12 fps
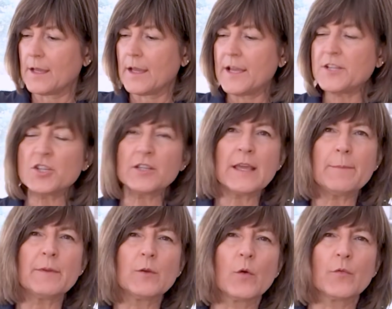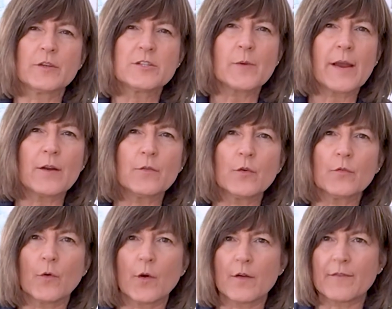It should keep in the refrigerator for
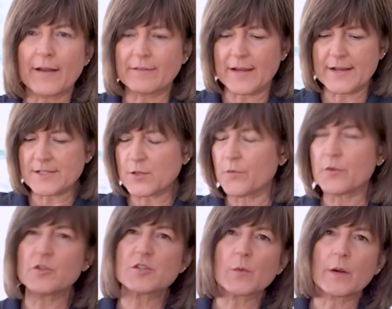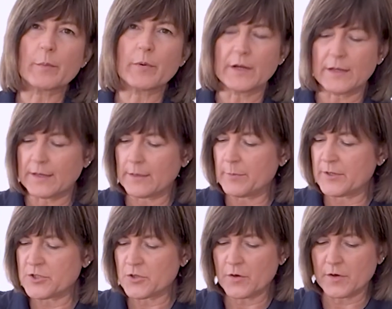4 or 5 days, so if you just want to put it in a
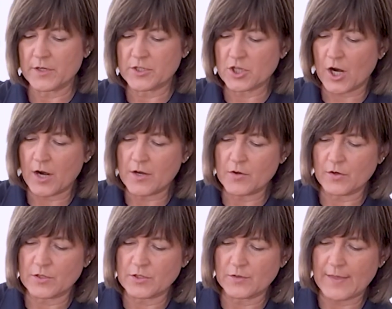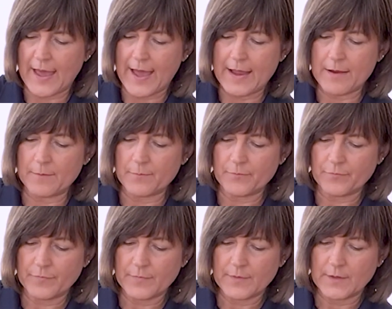pitcher or a jar, you can do that.
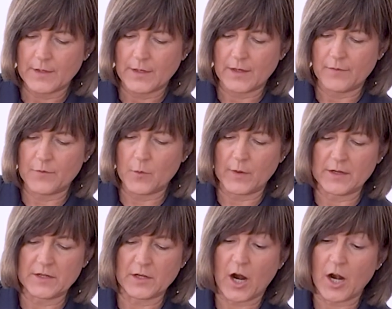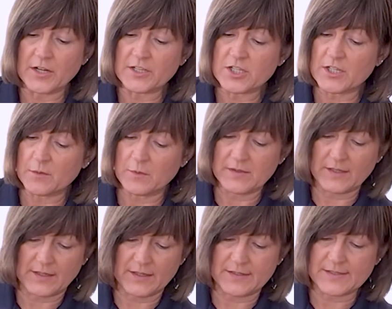And if you wanted to garnish it with a
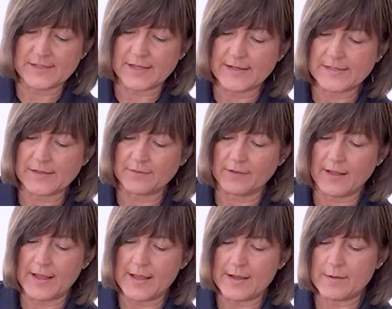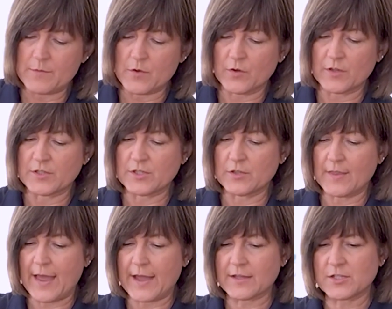little slice of lime, you could do
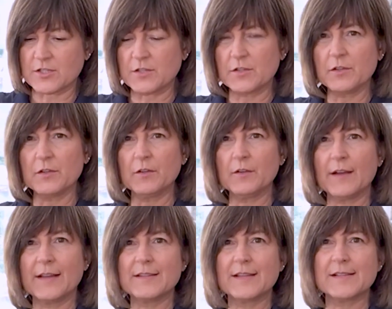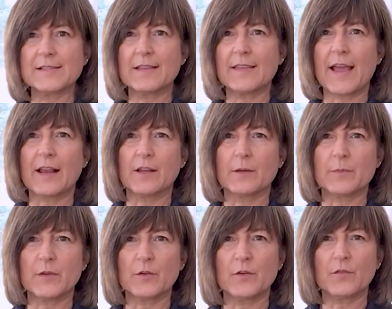that too. And doesn't that look
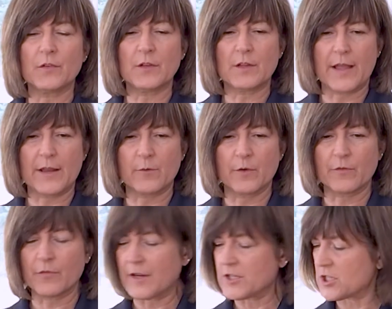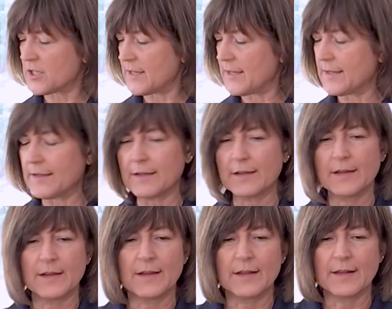beautiful and refreshing?
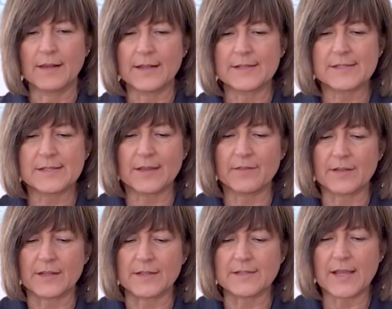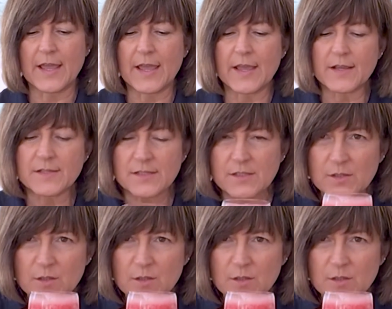Let's give it a taste.